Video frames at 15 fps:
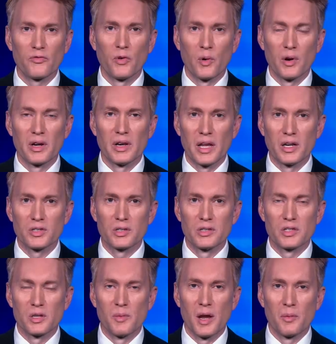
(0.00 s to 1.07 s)
foreign
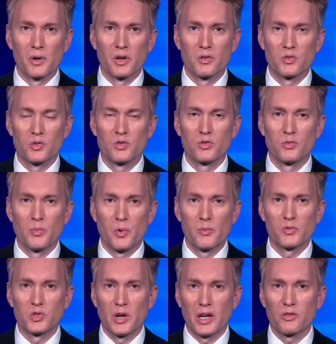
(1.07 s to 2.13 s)
nations to be able to tr
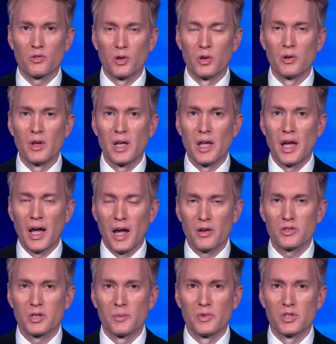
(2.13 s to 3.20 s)
track through
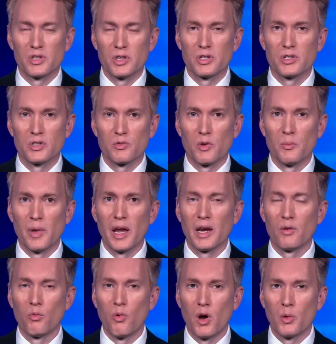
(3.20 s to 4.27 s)
how some decisions were
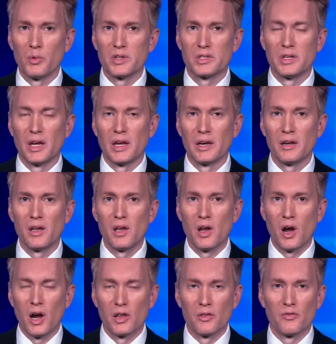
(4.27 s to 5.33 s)
made, what was done
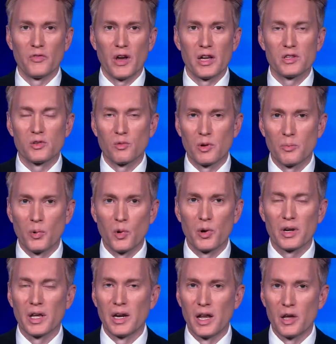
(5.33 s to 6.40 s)
on the FISA
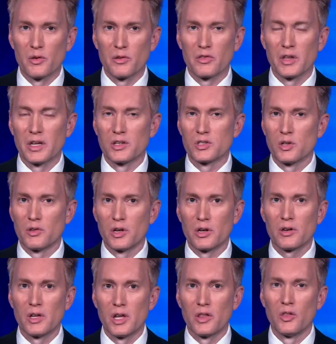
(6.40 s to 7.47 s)
report, and other things. So
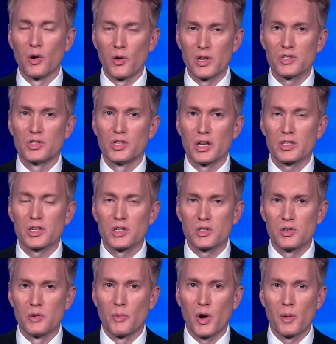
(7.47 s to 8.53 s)
there, there is
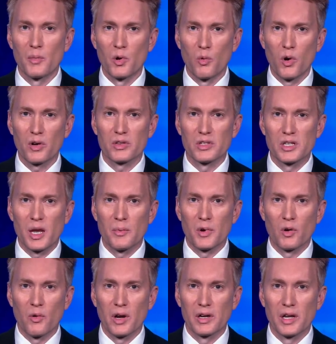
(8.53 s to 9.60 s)
Justice Department work that's
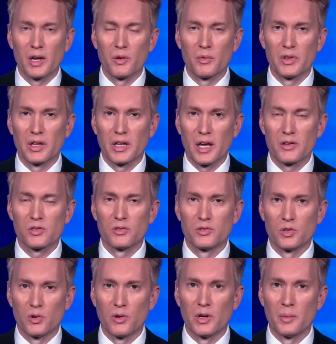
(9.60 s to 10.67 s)
happening right now with the Counsel
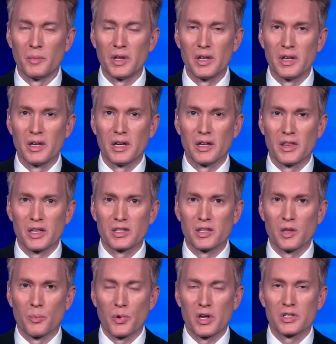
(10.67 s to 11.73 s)
Durham uh, that's
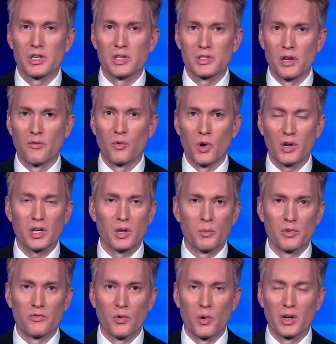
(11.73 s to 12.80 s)
in the process of working
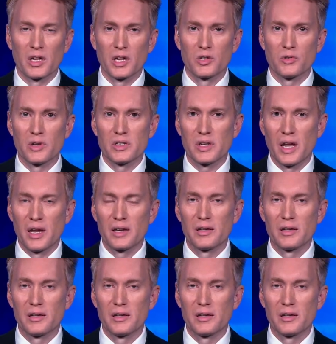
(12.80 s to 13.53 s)
with foreign countries.